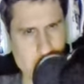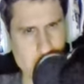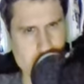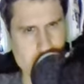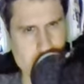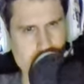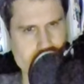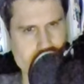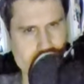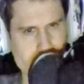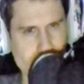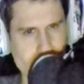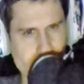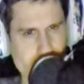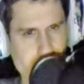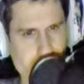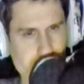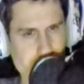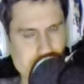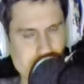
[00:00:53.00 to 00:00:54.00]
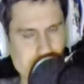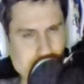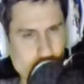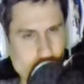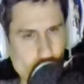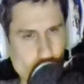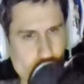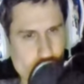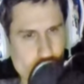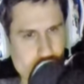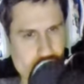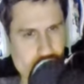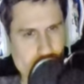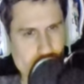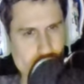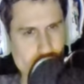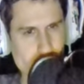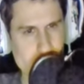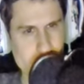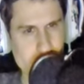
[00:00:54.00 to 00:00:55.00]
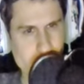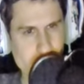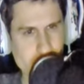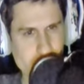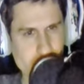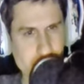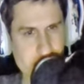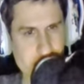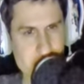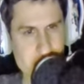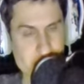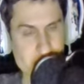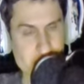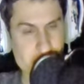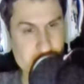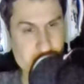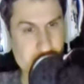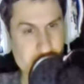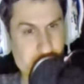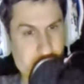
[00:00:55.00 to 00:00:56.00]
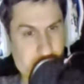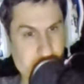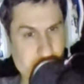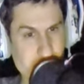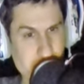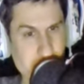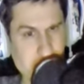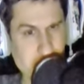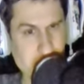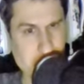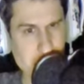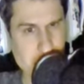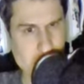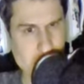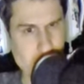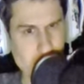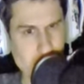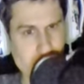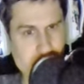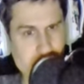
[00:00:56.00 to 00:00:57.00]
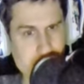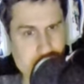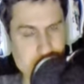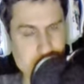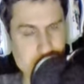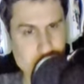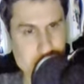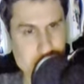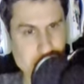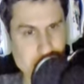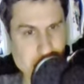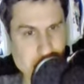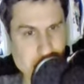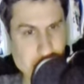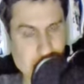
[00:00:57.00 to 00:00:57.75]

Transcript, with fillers: Not caught up with my lore, my fault. Fan, start censoring the name. Fan of who's B?